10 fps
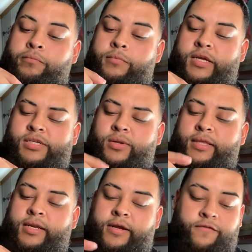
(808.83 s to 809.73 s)
That's the only
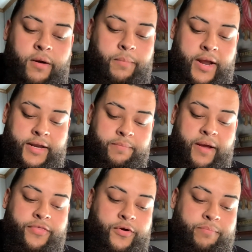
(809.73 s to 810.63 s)
thing different. I did
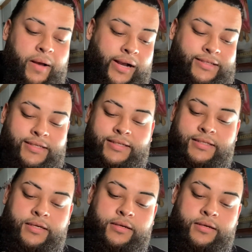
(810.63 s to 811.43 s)
buy three boxes.